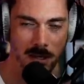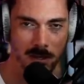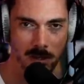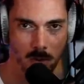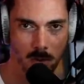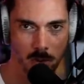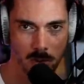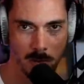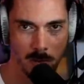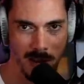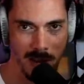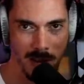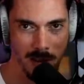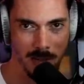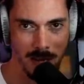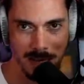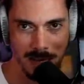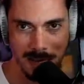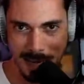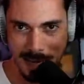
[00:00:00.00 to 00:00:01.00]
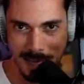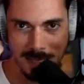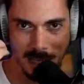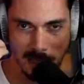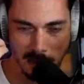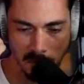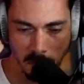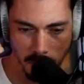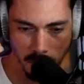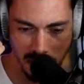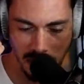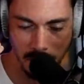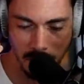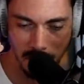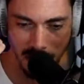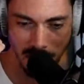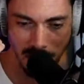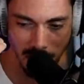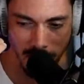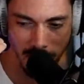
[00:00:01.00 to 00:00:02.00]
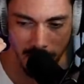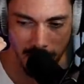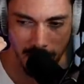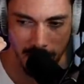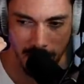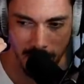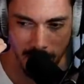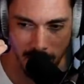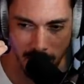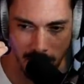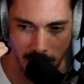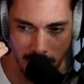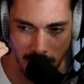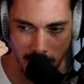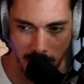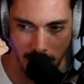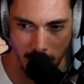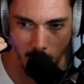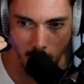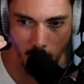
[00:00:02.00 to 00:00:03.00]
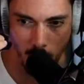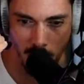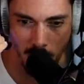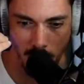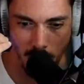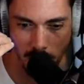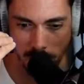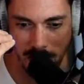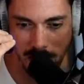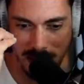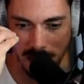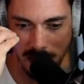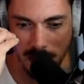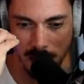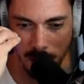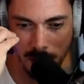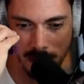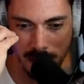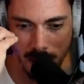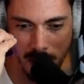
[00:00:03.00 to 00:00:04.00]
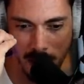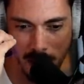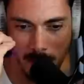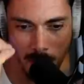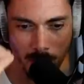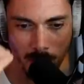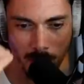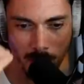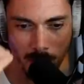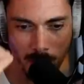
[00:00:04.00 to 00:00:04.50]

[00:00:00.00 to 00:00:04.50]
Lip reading: talks about the lasers beaming the world into his eyeballs.